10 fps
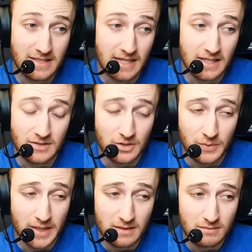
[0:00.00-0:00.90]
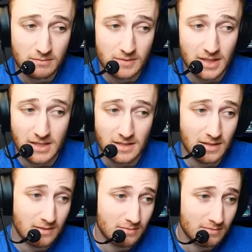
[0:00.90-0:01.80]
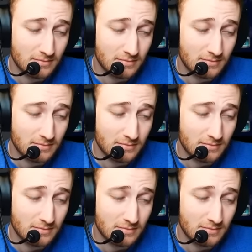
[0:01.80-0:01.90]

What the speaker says: didn't do it, because